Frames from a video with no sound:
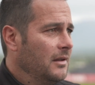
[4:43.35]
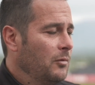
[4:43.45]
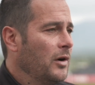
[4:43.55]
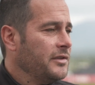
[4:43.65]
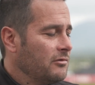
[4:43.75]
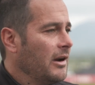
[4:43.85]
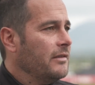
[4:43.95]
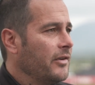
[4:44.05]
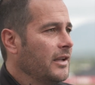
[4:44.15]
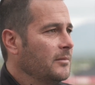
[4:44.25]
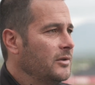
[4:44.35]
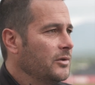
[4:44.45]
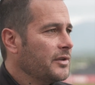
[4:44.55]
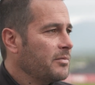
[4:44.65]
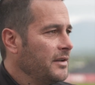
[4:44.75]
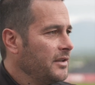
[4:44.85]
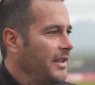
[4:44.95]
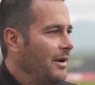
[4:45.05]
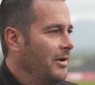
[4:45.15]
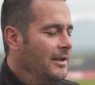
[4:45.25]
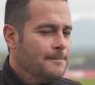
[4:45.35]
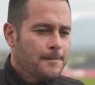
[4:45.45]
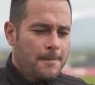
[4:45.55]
it wasn't right for him to express it that way.